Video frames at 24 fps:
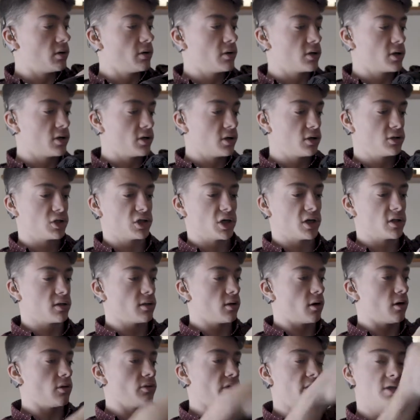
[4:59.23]
You can adjust
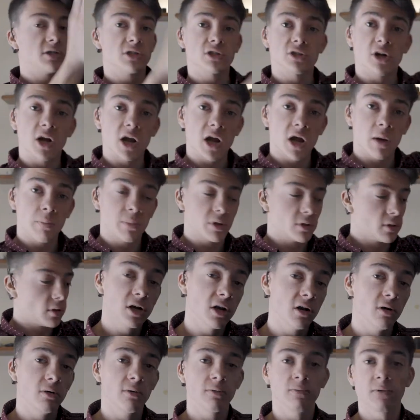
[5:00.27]
all these straps
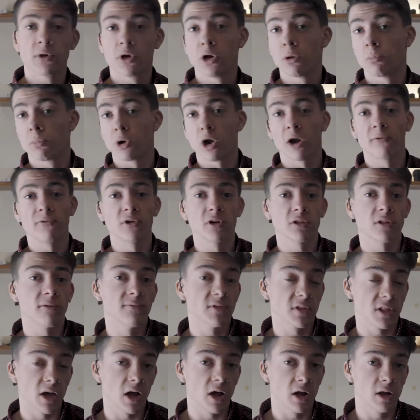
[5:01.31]
to your preference of
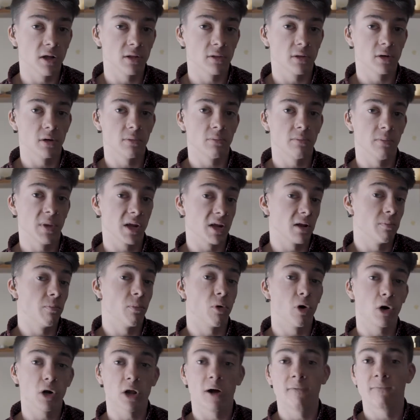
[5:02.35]
size or make it
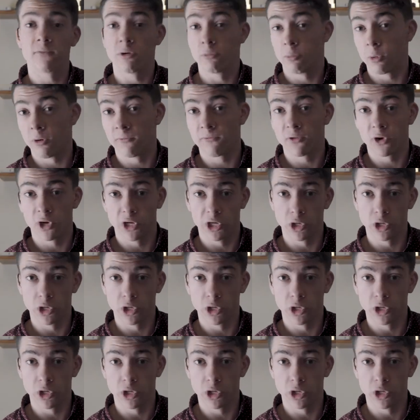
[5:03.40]
more comfortable for